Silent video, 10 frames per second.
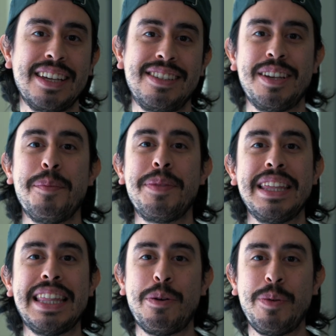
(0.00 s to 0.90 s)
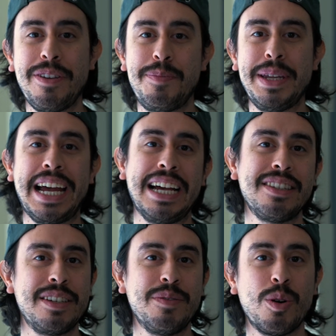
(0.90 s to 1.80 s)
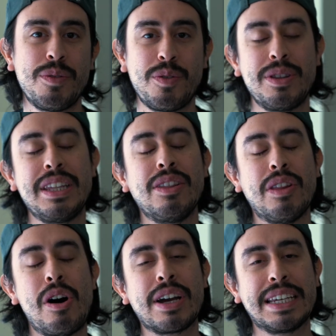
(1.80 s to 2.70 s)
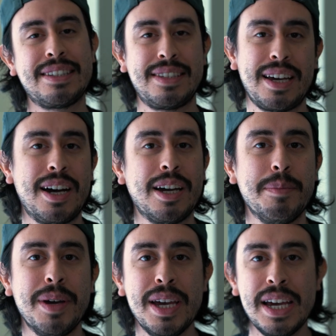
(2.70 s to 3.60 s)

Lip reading: something that we've been asking for the longest time.